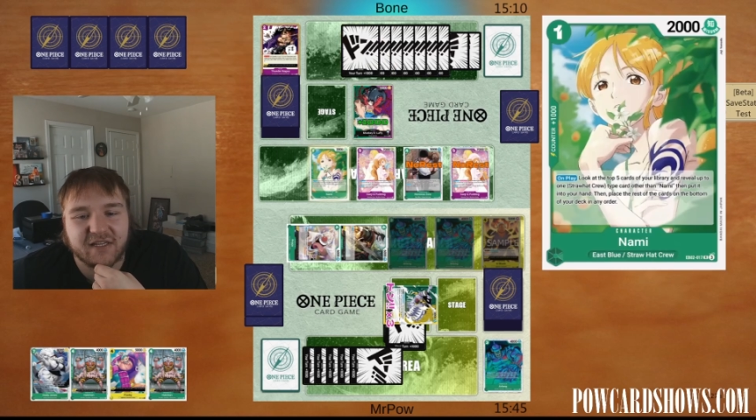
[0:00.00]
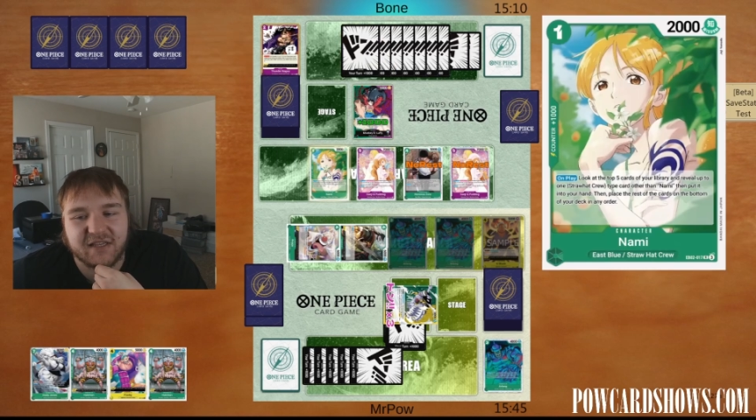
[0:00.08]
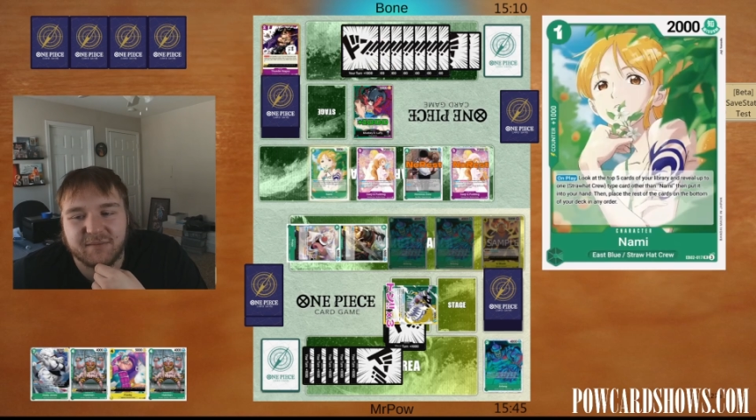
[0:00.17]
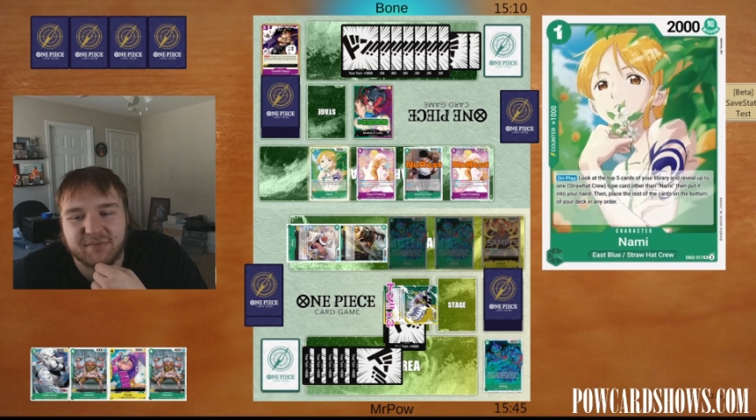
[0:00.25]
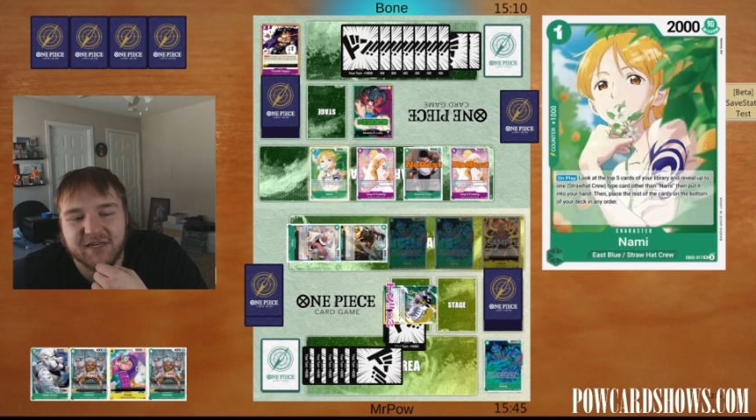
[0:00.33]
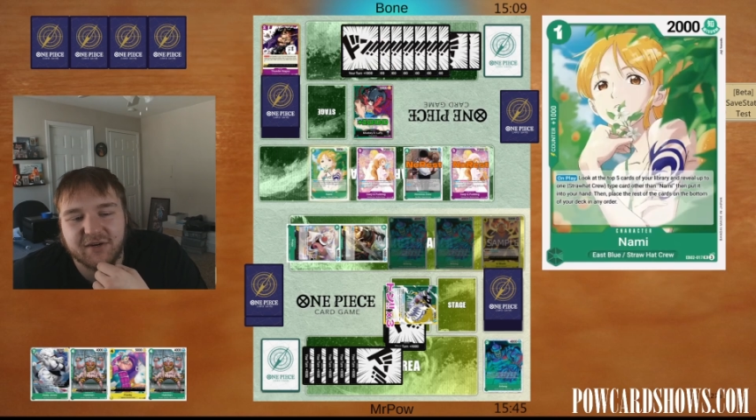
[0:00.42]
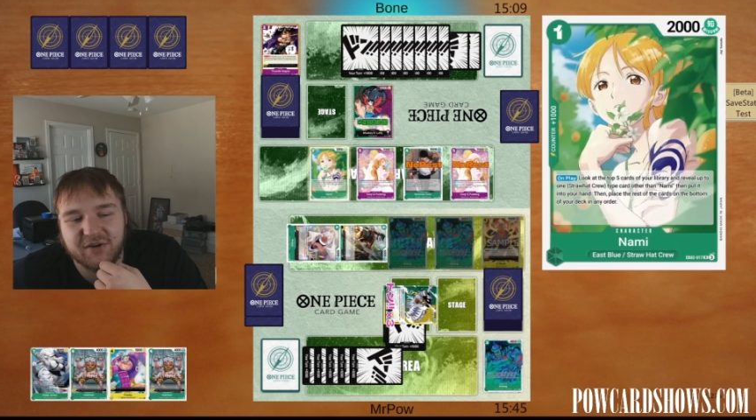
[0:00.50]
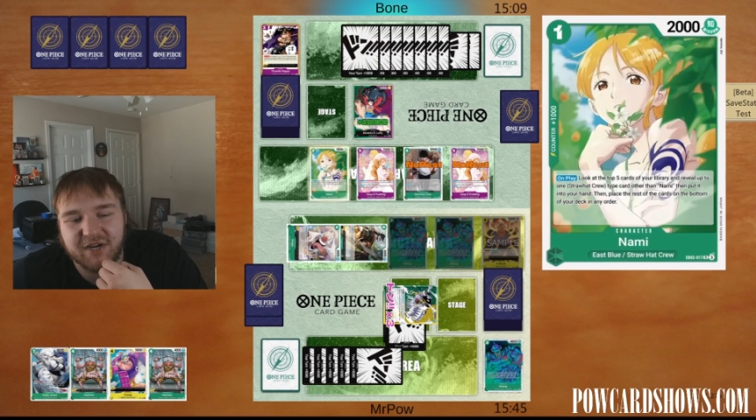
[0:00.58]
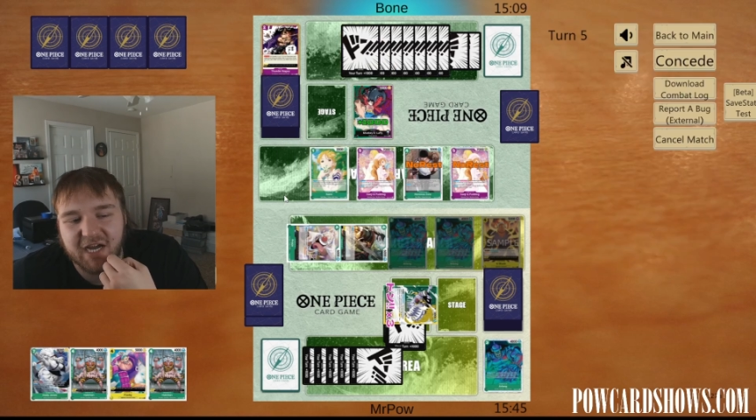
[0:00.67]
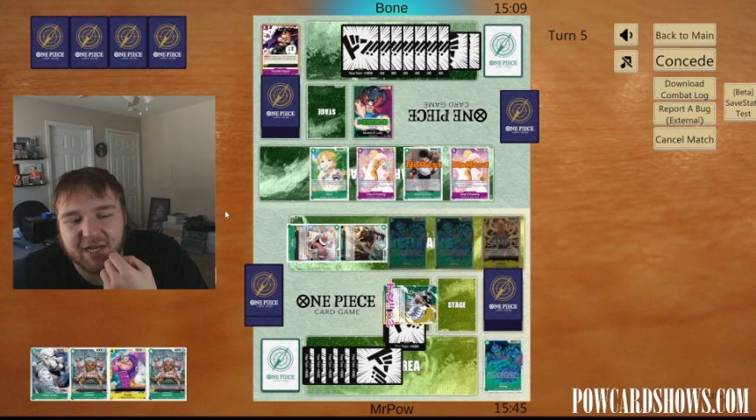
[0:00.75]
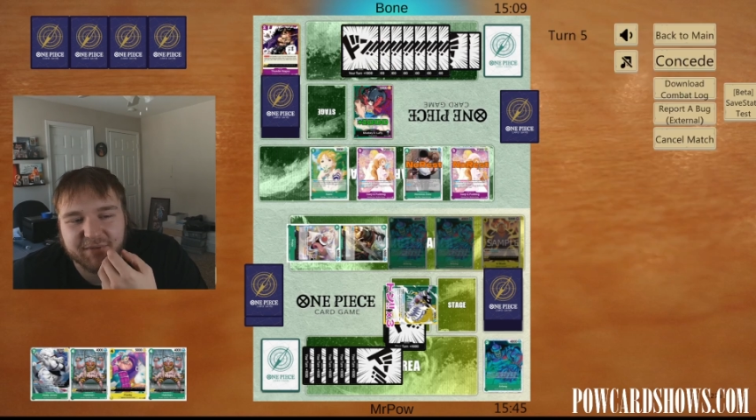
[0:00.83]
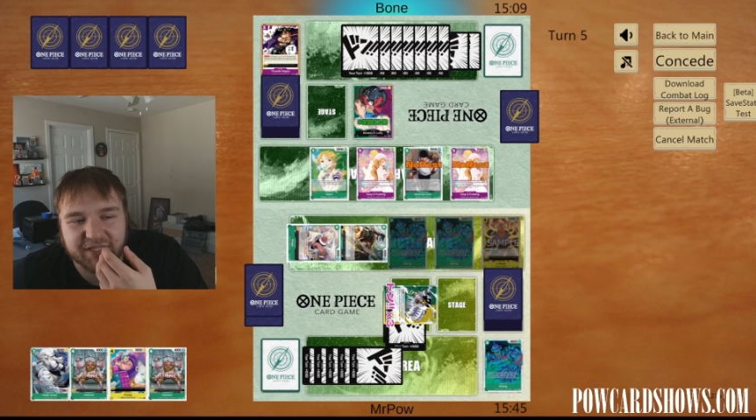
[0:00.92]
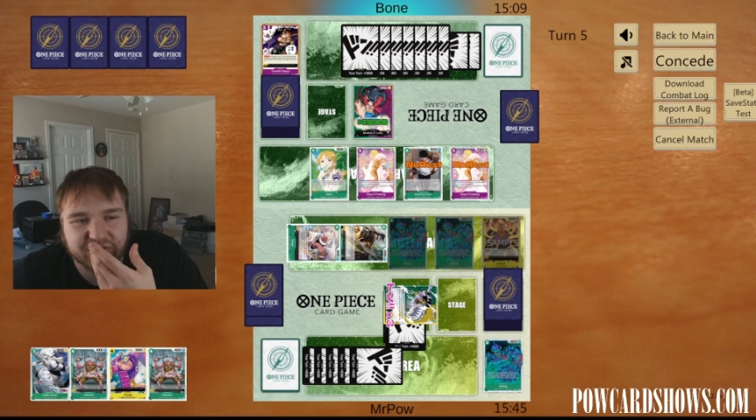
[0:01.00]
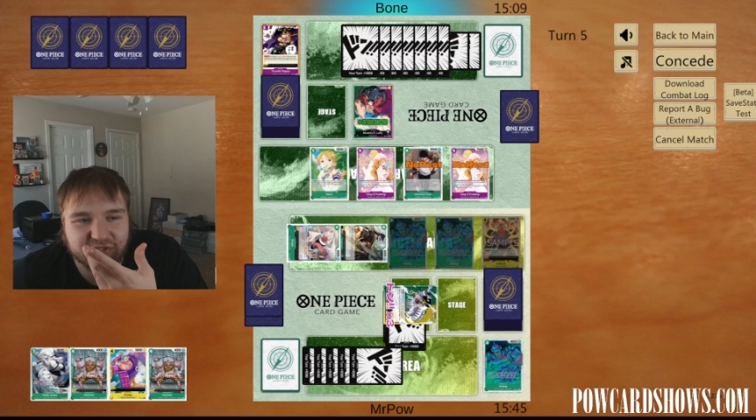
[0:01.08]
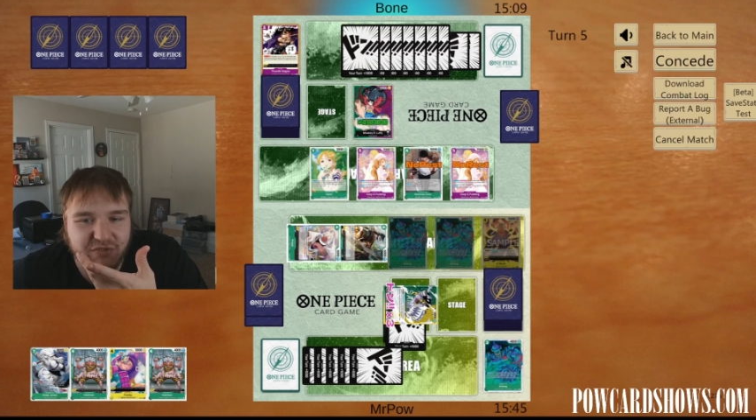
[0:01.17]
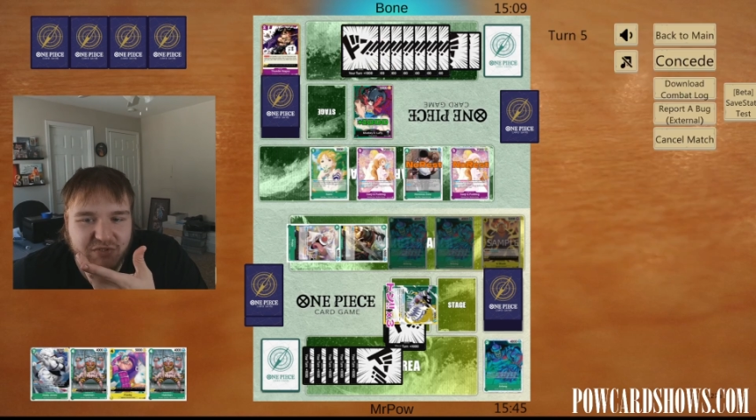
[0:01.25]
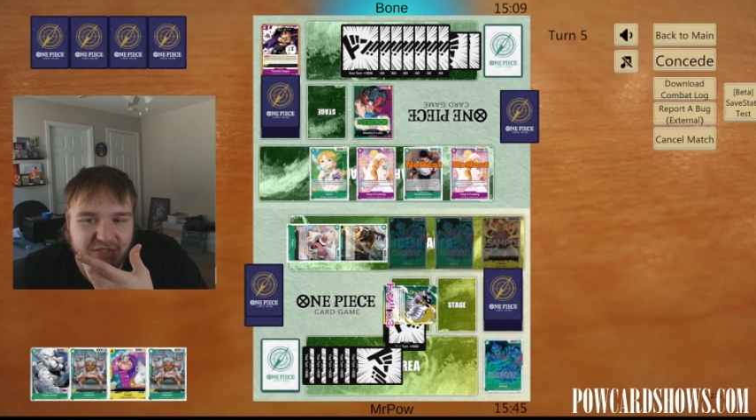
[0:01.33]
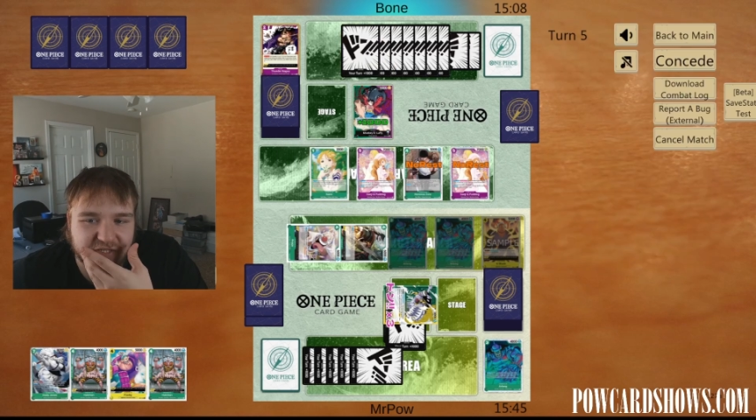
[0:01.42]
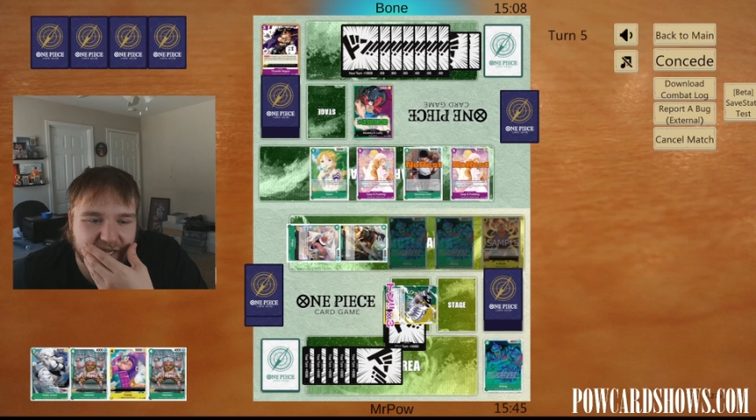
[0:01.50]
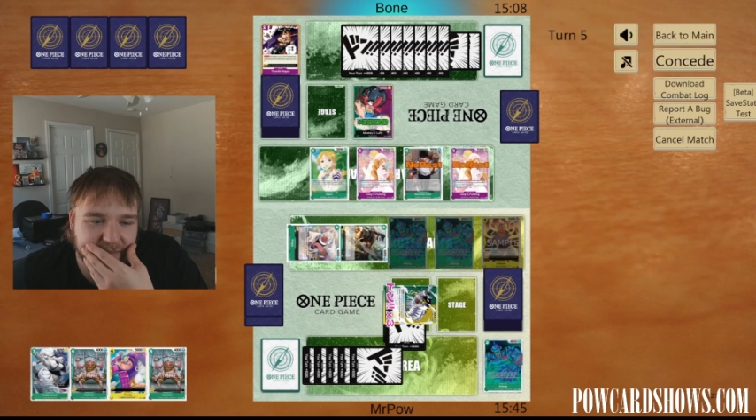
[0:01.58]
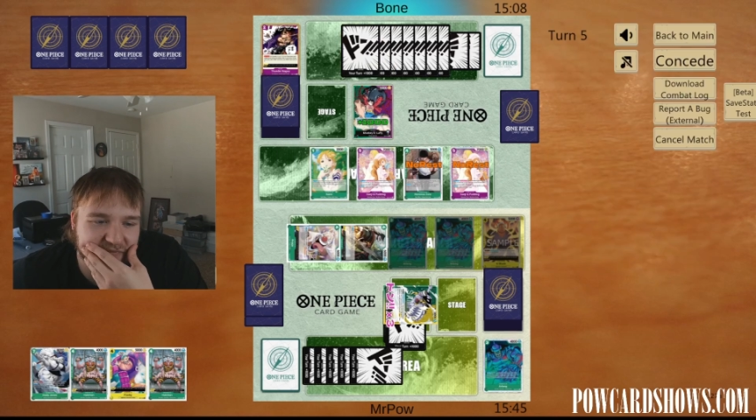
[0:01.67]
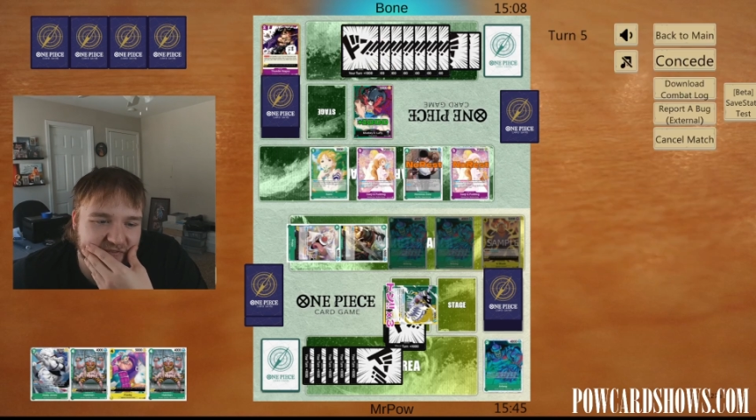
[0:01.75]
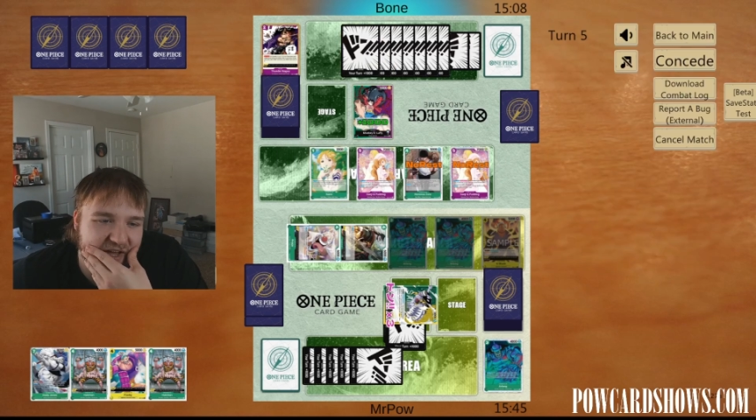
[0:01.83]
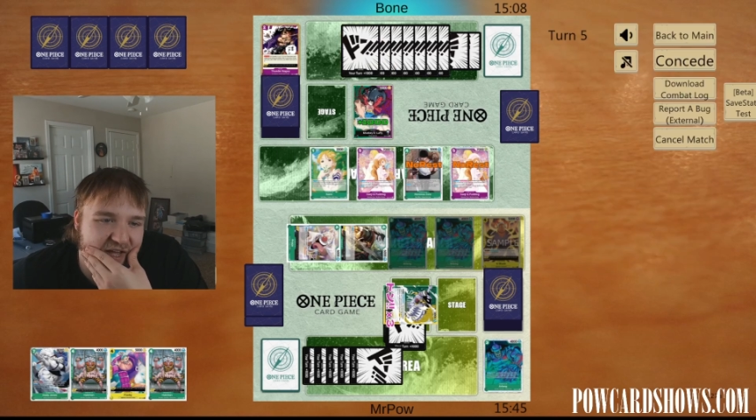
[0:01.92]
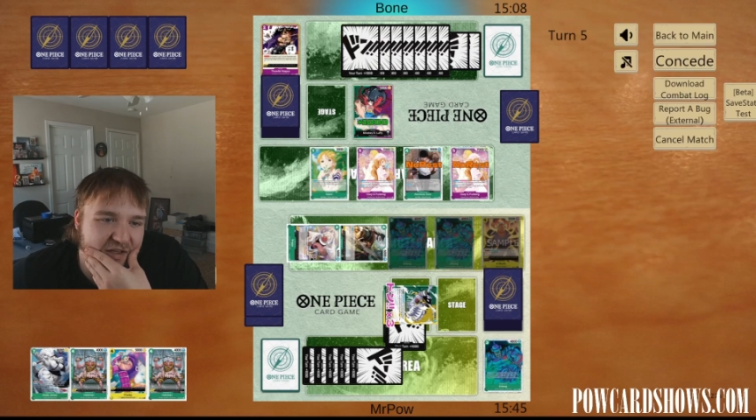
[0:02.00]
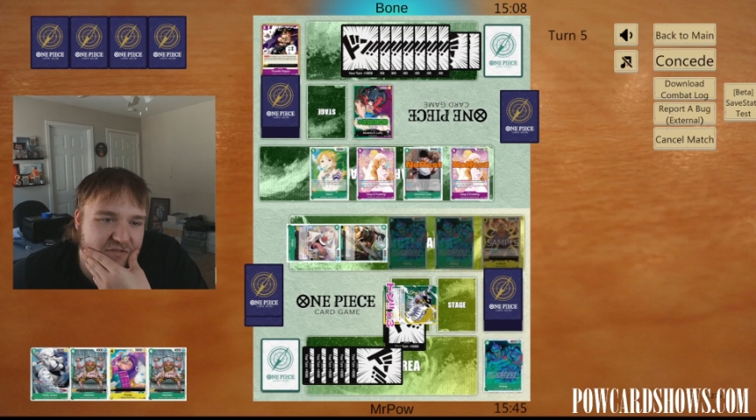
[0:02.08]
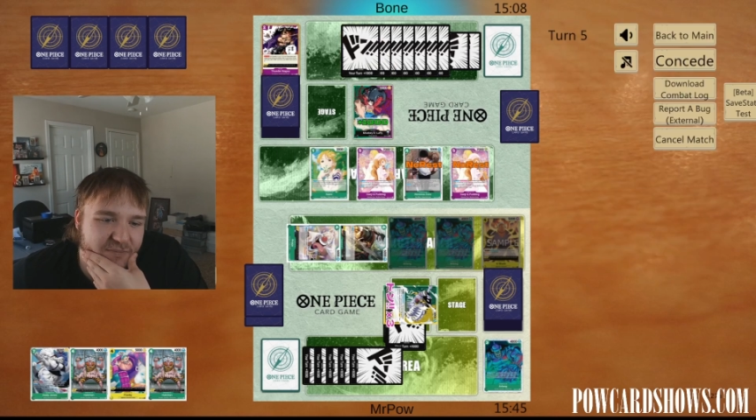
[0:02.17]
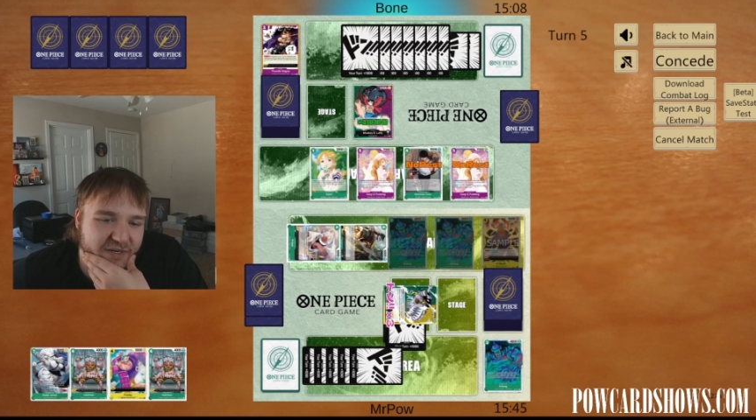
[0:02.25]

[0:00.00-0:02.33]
They played on Nami to search the top 5,